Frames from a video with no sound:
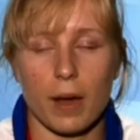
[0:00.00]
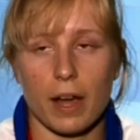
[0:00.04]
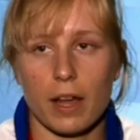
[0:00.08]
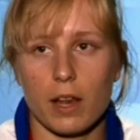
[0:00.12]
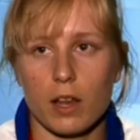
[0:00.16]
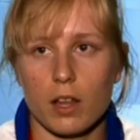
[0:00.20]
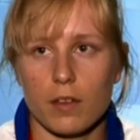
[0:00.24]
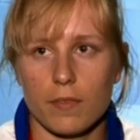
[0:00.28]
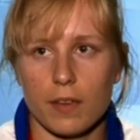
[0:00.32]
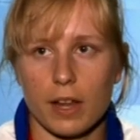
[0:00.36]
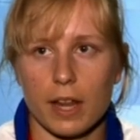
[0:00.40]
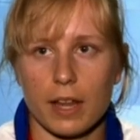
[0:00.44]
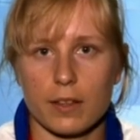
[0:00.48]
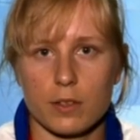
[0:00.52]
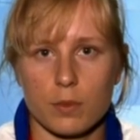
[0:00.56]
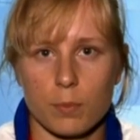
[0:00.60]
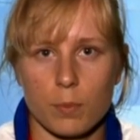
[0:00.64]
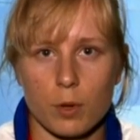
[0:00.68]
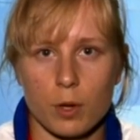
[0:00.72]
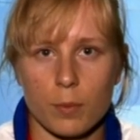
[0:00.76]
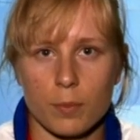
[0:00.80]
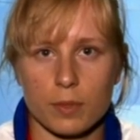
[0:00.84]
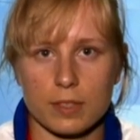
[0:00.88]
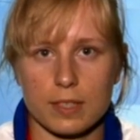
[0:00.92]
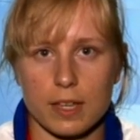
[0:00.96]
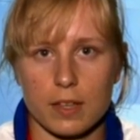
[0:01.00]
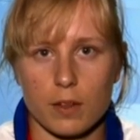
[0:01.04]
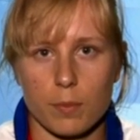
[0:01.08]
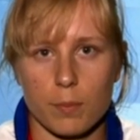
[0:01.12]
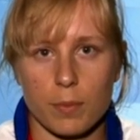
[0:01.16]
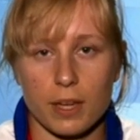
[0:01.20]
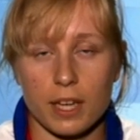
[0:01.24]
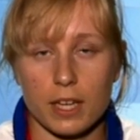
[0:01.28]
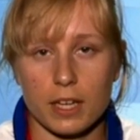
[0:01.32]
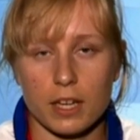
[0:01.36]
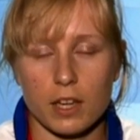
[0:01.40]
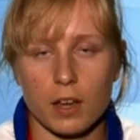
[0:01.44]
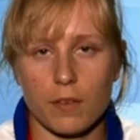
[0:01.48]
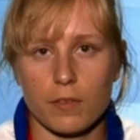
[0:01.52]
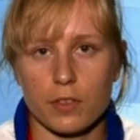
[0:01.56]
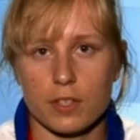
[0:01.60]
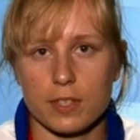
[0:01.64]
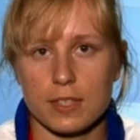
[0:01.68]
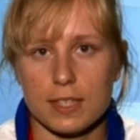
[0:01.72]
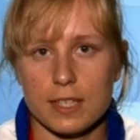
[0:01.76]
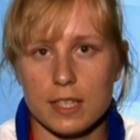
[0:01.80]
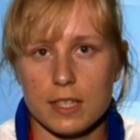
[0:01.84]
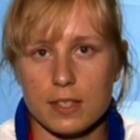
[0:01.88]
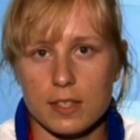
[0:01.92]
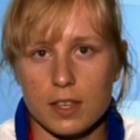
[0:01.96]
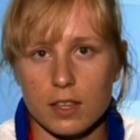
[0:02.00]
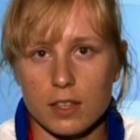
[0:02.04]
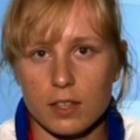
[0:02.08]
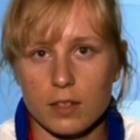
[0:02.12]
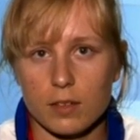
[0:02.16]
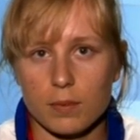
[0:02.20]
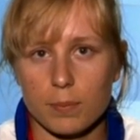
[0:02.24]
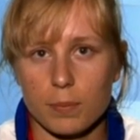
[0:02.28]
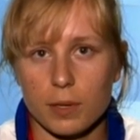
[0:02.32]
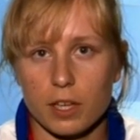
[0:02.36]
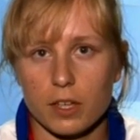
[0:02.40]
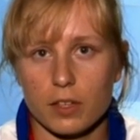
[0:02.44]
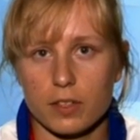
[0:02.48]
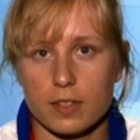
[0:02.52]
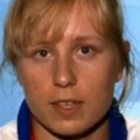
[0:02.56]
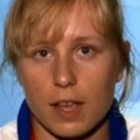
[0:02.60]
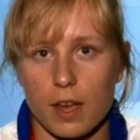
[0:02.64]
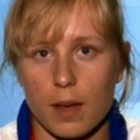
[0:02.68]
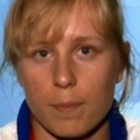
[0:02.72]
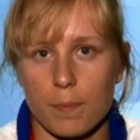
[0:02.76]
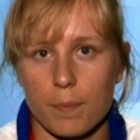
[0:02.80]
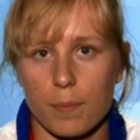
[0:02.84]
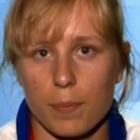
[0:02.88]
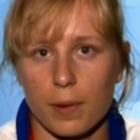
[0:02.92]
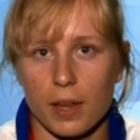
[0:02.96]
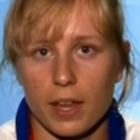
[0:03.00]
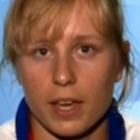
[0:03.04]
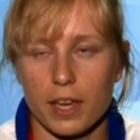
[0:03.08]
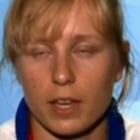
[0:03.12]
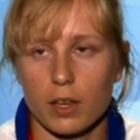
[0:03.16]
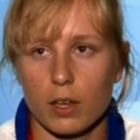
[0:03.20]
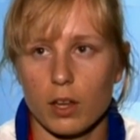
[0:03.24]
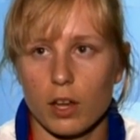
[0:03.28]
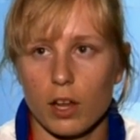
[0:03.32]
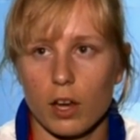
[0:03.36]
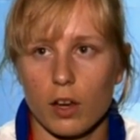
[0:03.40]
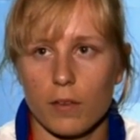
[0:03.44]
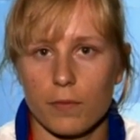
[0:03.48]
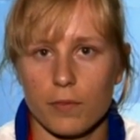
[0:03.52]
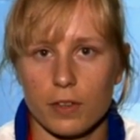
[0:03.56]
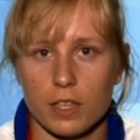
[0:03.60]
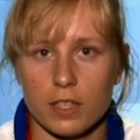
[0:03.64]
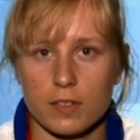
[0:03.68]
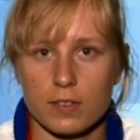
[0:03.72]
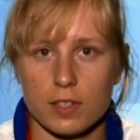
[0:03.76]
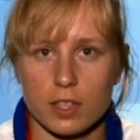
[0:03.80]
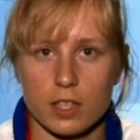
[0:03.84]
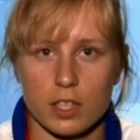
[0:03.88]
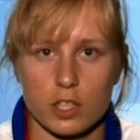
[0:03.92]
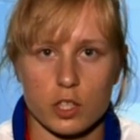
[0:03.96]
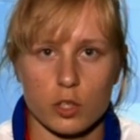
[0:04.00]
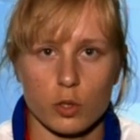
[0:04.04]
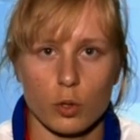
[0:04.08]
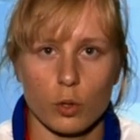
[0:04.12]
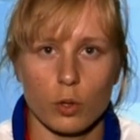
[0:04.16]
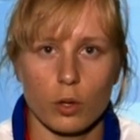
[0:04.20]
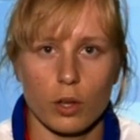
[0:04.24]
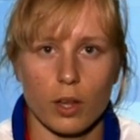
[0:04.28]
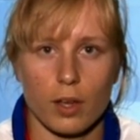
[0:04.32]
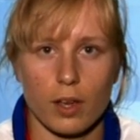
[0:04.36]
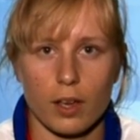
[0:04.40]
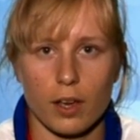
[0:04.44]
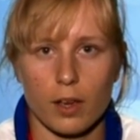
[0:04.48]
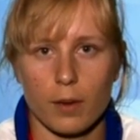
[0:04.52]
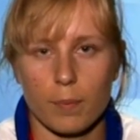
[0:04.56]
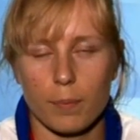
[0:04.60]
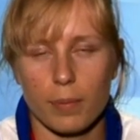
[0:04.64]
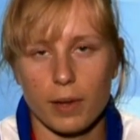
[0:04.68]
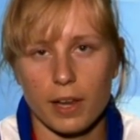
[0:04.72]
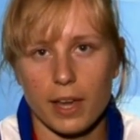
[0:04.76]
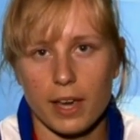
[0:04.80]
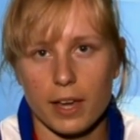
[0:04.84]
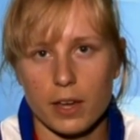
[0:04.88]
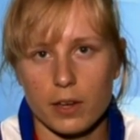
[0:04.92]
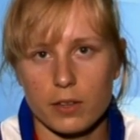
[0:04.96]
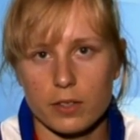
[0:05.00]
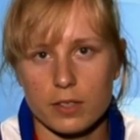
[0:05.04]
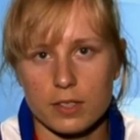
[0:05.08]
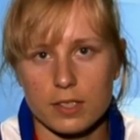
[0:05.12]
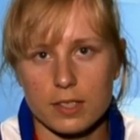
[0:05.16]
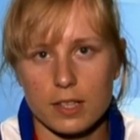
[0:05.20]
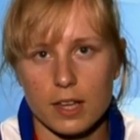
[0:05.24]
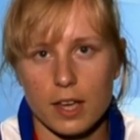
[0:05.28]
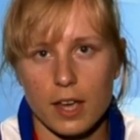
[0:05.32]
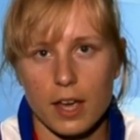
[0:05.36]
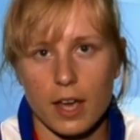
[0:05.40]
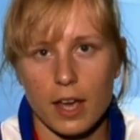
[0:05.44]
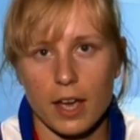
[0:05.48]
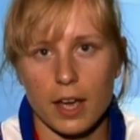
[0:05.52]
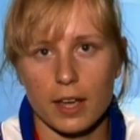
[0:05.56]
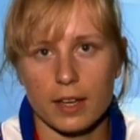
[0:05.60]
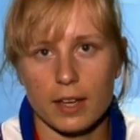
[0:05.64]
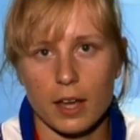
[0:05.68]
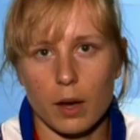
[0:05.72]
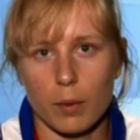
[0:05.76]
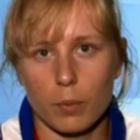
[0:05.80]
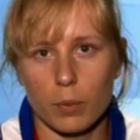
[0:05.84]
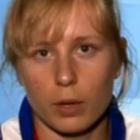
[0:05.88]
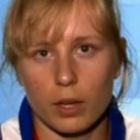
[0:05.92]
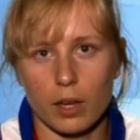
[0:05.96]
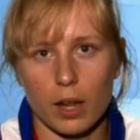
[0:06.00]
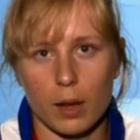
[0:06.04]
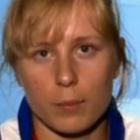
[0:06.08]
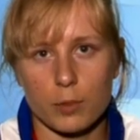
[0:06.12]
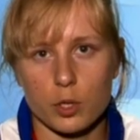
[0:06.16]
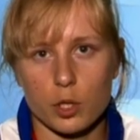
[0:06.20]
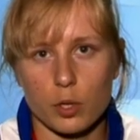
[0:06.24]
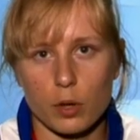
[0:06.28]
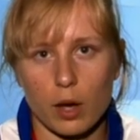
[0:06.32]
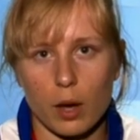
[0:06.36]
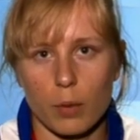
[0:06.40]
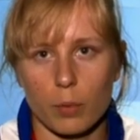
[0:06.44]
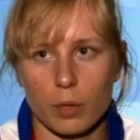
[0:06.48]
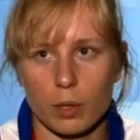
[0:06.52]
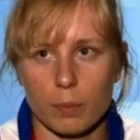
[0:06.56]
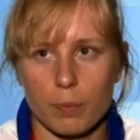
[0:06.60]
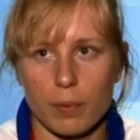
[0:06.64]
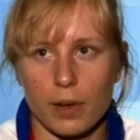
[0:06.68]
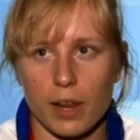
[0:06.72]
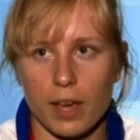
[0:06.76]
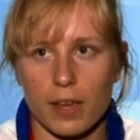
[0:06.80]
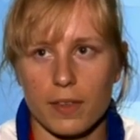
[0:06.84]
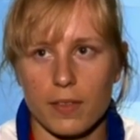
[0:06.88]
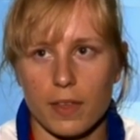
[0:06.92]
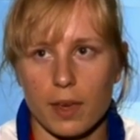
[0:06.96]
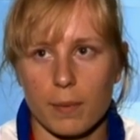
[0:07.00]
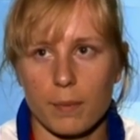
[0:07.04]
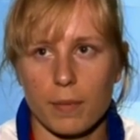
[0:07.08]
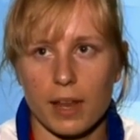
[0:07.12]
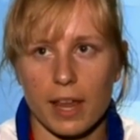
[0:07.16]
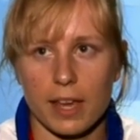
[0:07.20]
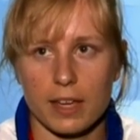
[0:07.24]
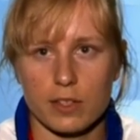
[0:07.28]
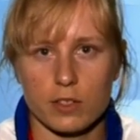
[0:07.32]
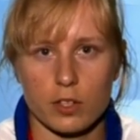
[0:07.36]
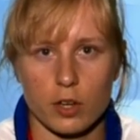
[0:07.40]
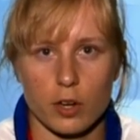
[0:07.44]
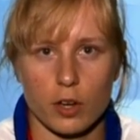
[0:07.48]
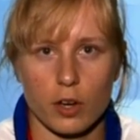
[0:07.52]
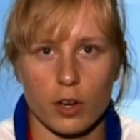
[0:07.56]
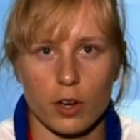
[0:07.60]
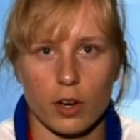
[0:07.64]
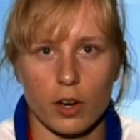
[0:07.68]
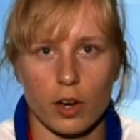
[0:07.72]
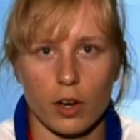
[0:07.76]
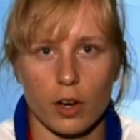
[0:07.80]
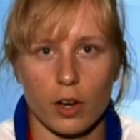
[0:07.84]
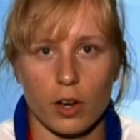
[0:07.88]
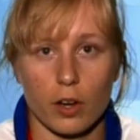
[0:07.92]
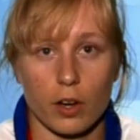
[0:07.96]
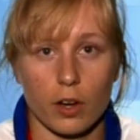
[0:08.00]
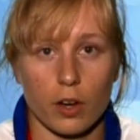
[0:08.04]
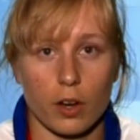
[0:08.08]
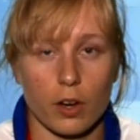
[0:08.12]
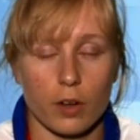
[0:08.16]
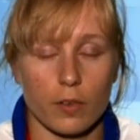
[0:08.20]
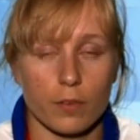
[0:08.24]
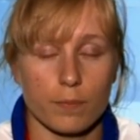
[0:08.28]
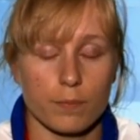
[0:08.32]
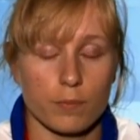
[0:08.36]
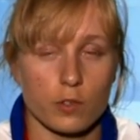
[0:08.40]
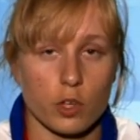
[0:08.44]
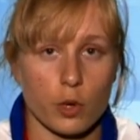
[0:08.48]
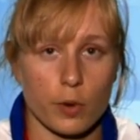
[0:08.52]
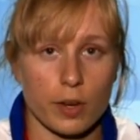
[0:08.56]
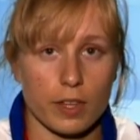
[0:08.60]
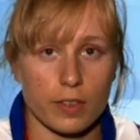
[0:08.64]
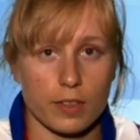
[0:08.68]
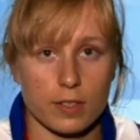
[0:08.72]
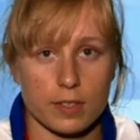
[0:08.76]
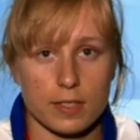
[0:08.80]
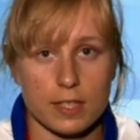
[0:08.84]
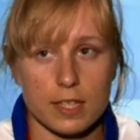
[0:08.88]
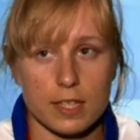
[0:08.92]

my level at the moment at the beginning of the season because I'm playing a lot of international uh, players and I will, I'm sure I will play them later uh, during the